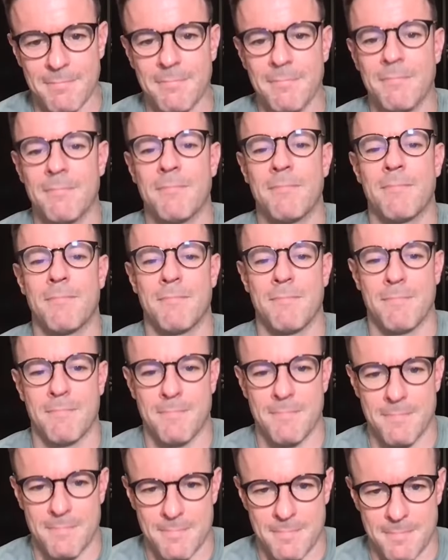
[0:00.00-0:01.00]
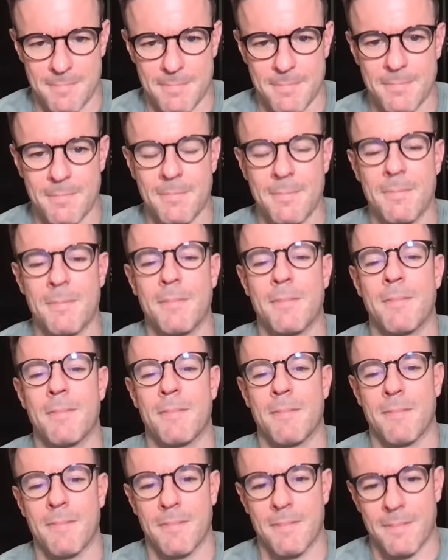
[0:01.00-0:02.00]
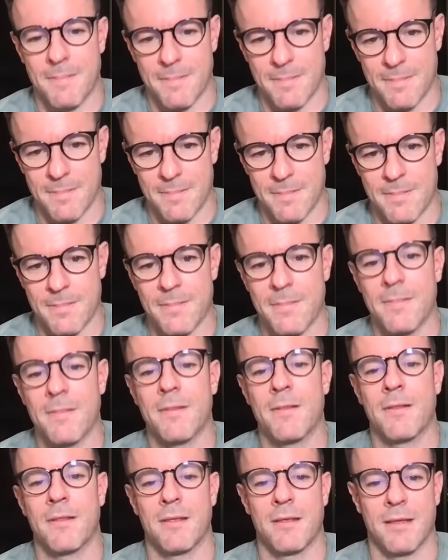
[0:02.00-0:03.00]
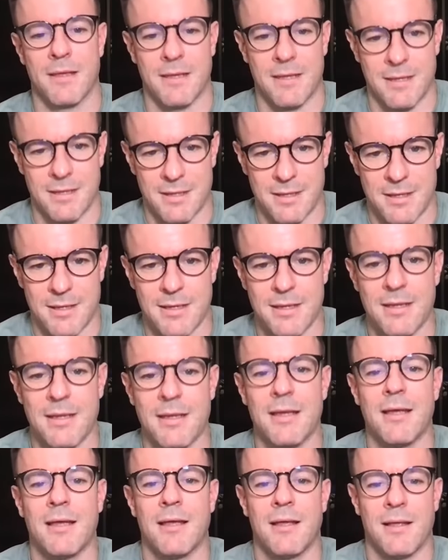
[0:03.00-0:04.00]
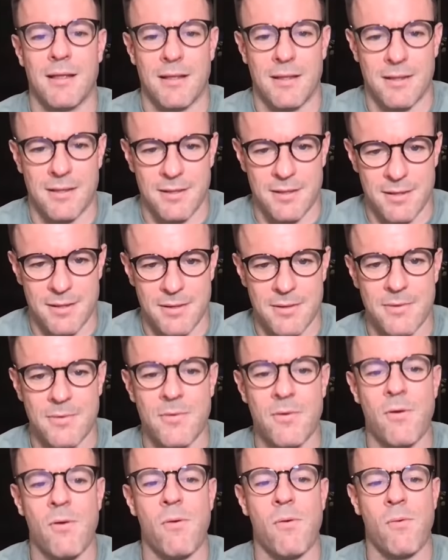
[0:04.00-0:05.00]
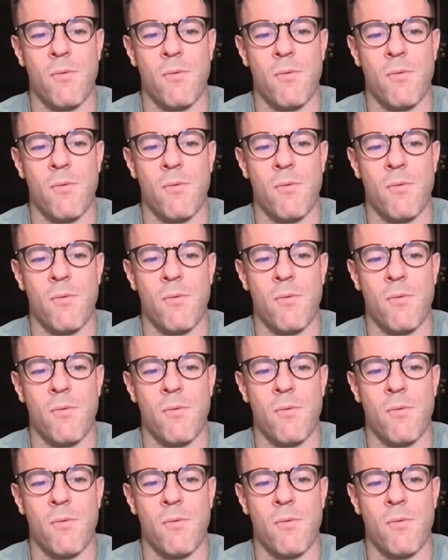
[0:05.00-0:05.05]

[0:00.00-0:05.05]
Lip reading: The person shown says nothing.